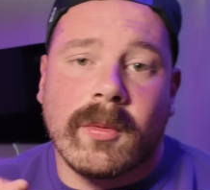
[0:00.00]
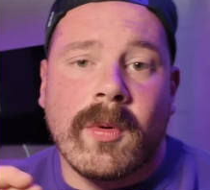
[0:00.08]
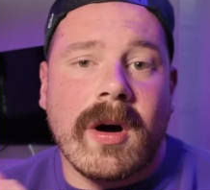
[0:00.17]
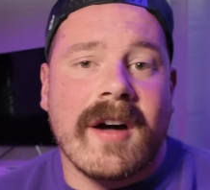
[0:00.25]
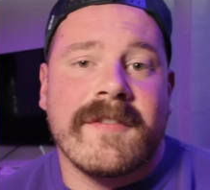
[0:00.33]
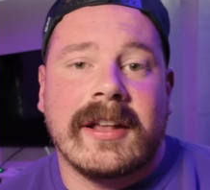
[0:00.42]

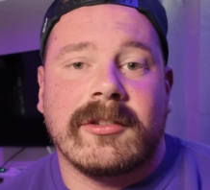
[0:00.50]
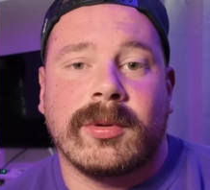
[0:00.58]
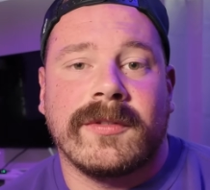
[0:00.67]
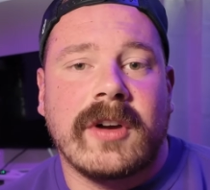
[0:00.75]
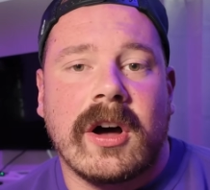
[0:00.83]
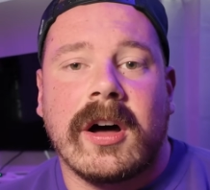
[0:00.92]
what events
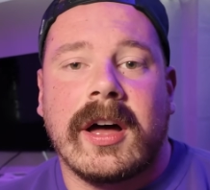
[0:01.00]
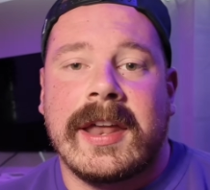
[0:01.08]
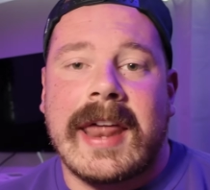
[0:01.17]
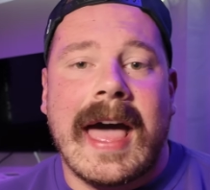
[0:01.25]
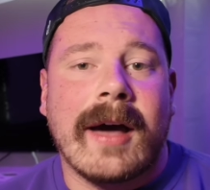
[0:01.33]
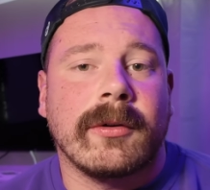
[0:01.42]
we've got,
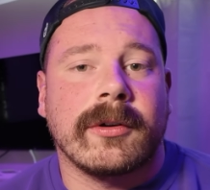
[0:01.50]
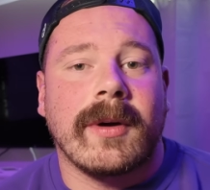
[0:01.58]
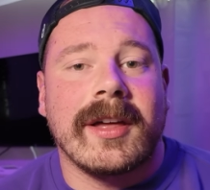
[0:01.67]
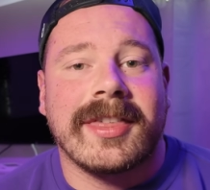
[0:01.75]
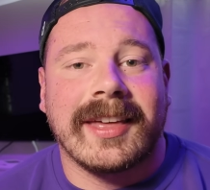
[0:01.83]
and how do I